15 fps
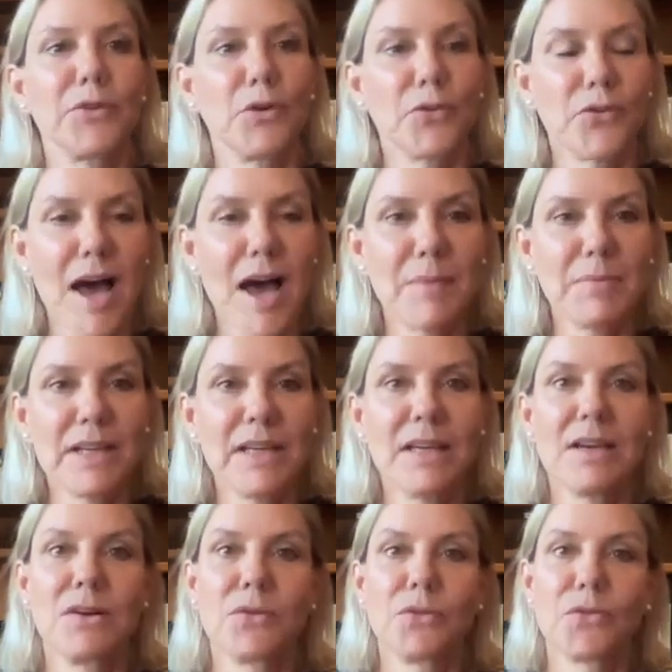
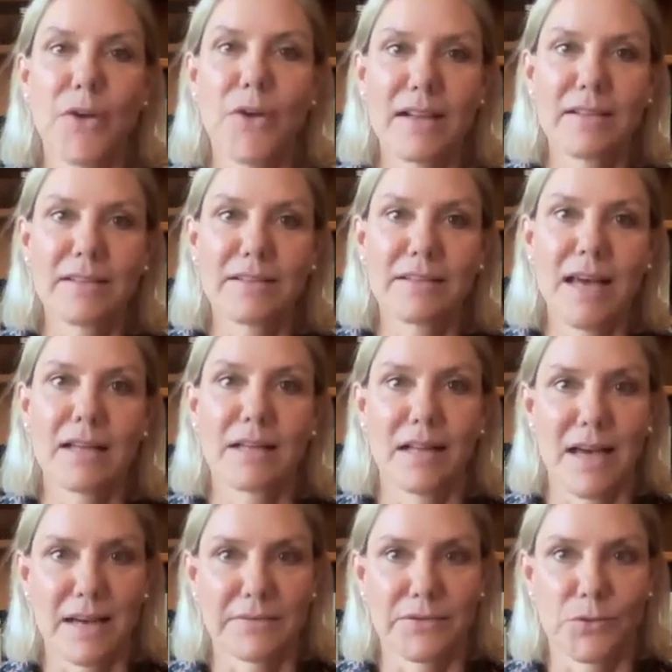family, friends, and
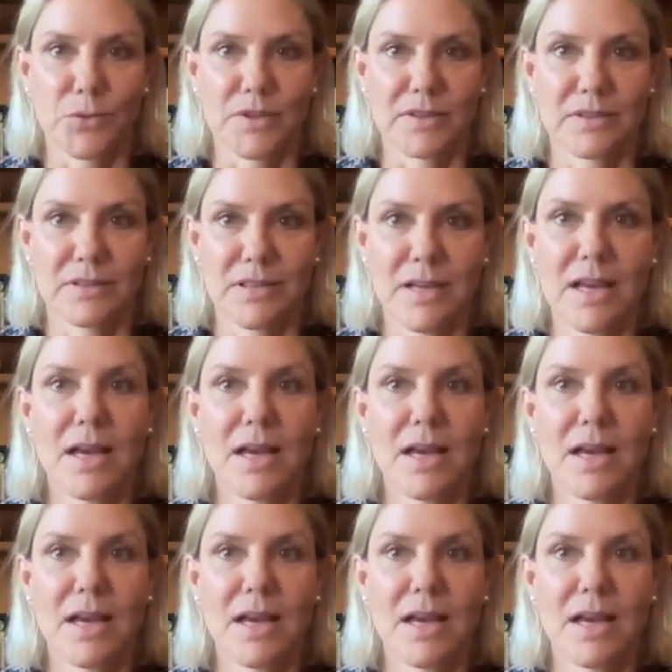loved ones.